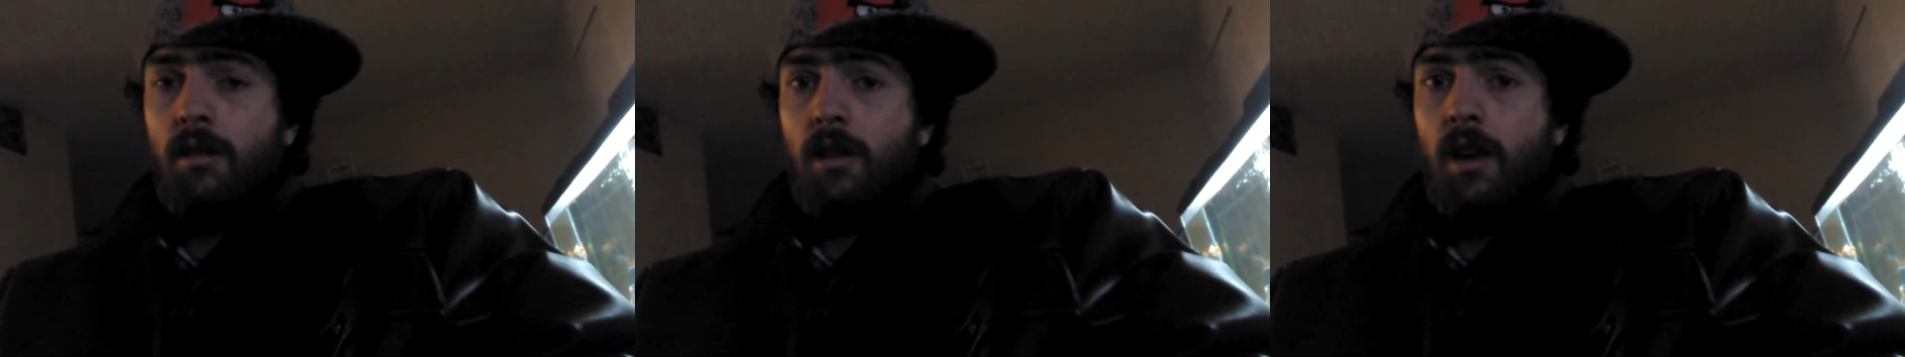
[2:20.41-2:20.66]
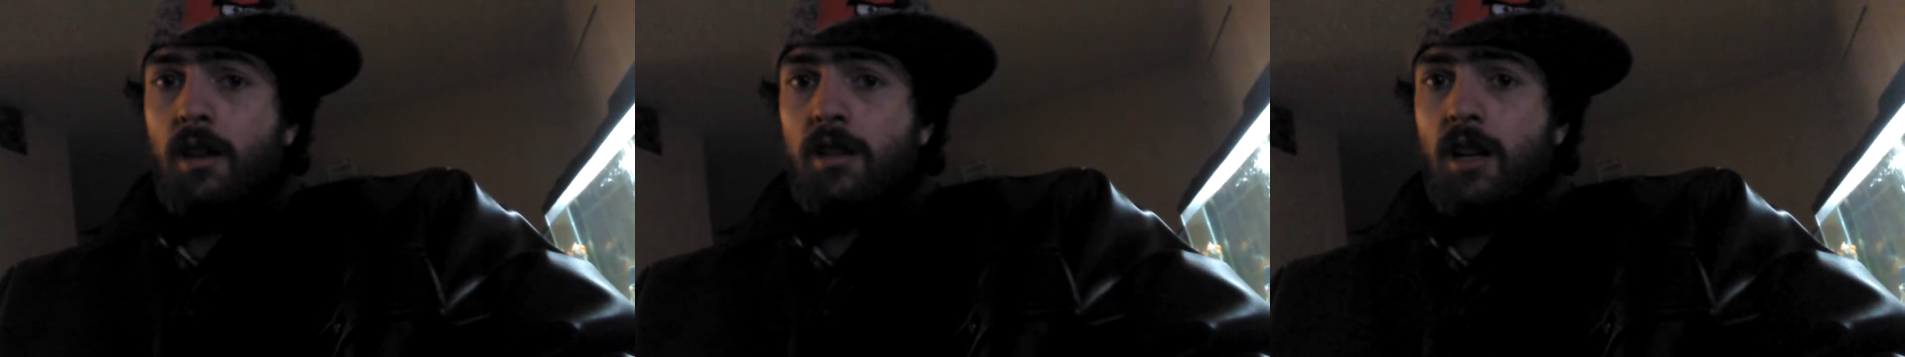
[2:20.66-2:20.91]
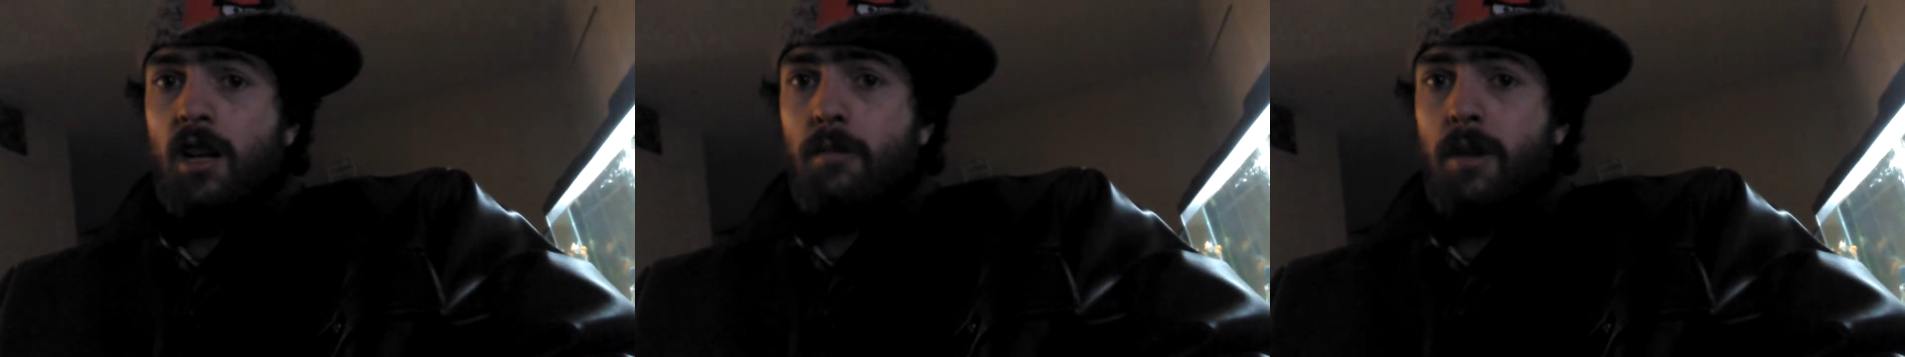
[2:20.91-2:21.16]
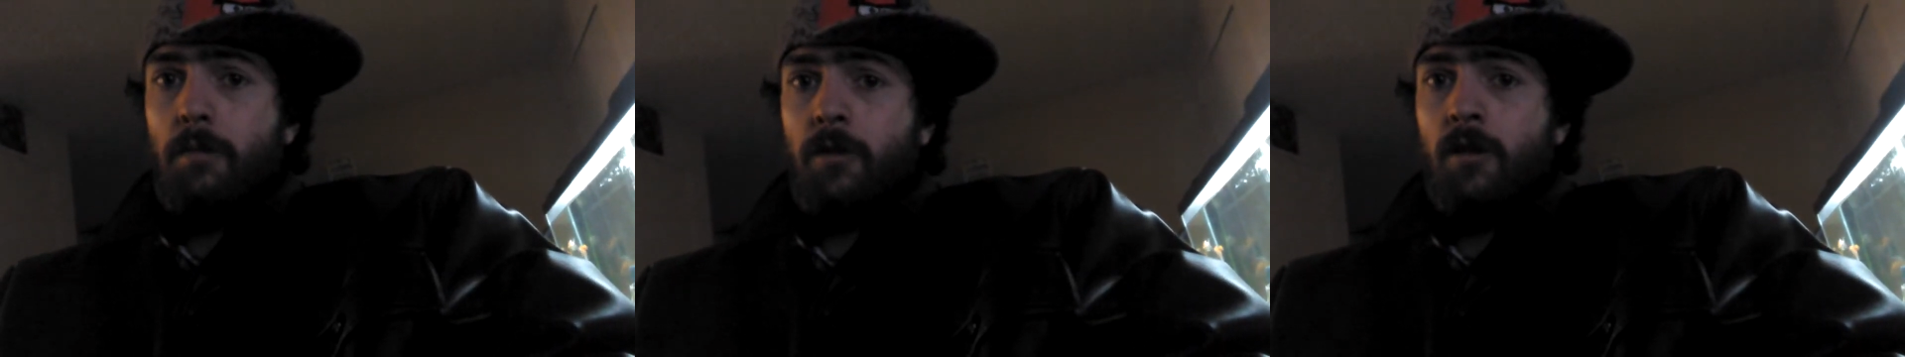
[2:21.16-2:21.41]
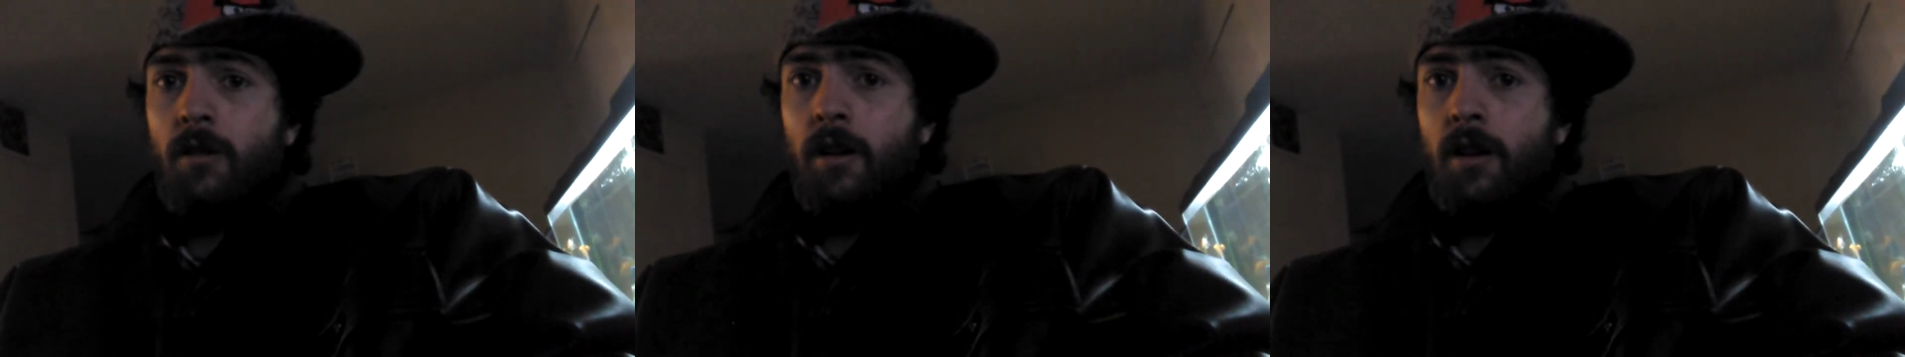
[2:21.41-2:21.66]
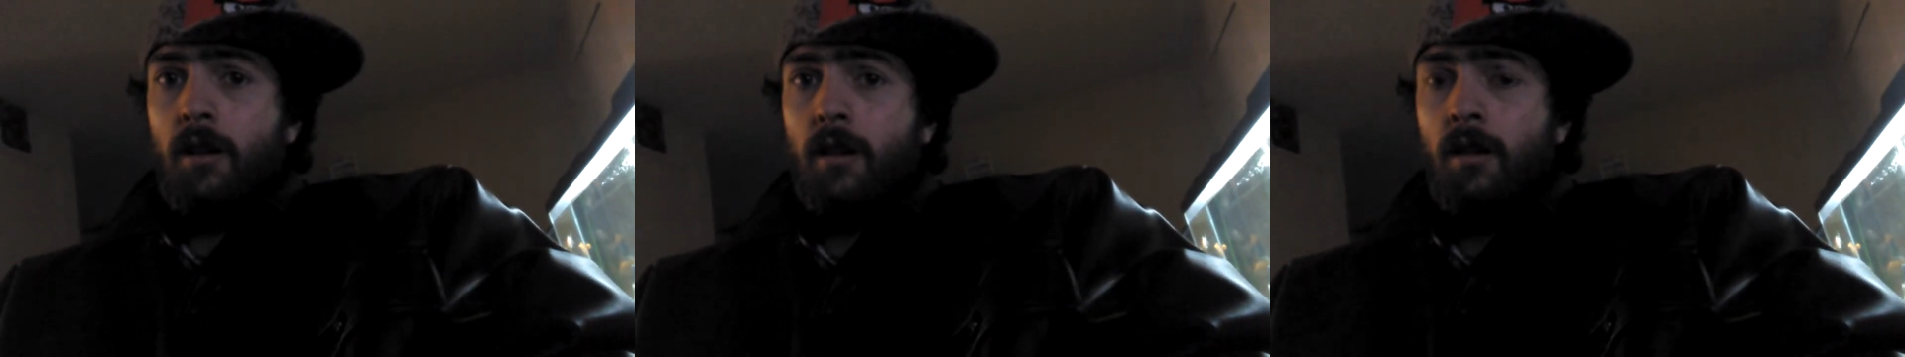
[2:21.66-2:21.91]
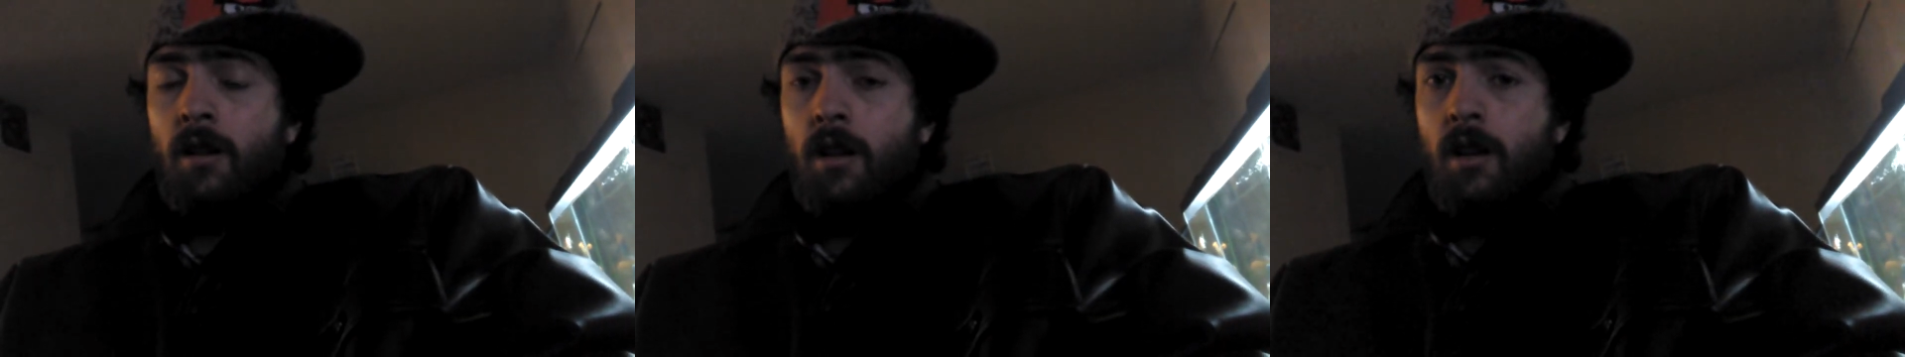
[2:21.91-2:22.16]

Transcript: yeah, check out my bro here,